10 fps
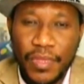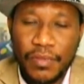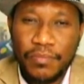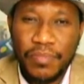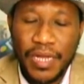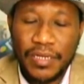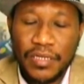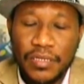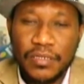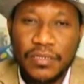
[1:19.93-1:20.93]

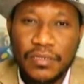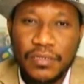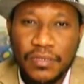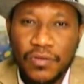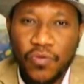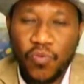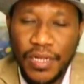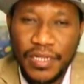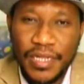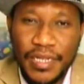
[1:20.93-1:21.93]
But
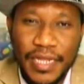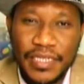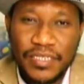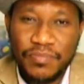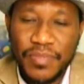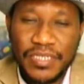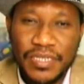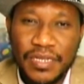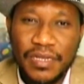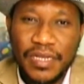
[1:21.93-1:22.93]
one thing that is
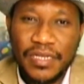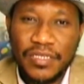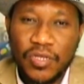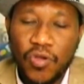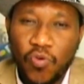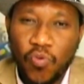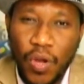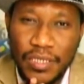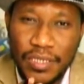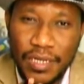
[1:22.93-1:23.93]
missing is
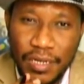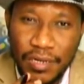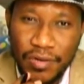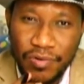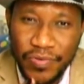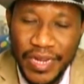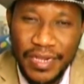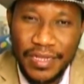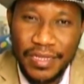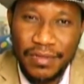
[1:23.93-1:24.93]
what
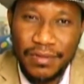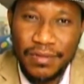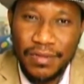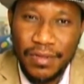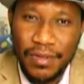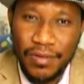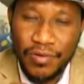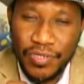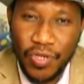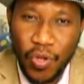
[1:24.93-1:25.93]
really
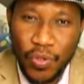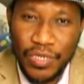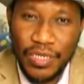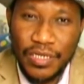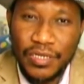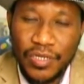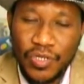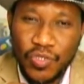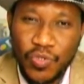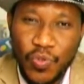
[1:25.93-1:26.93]
resulted
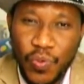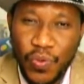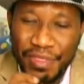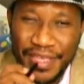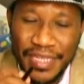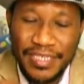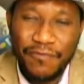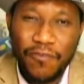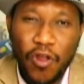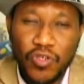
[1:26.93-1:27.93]
to this
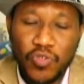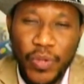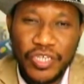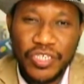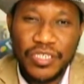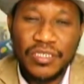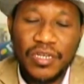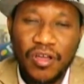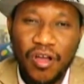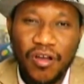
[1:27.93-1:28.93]
fluctuation
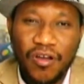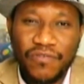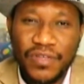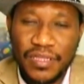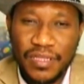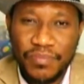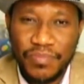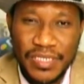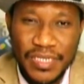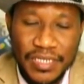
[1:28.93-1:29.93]
of the
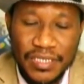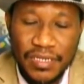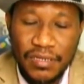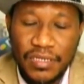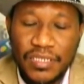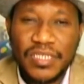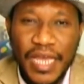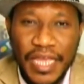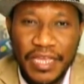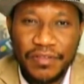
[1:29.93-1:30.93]
business
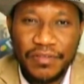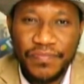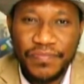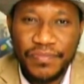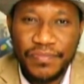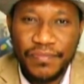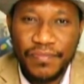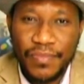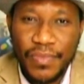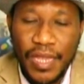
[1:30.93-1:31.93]
cycle.
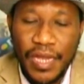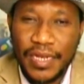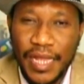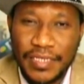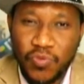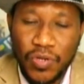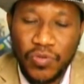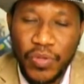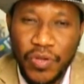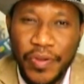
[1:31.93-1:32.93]
And that's what
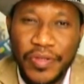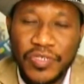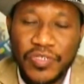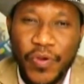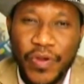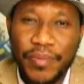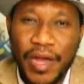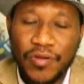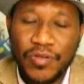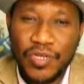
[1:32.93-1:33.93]
we're going to talk
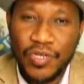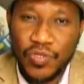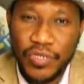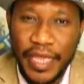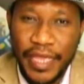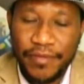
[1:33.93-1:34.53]
about today.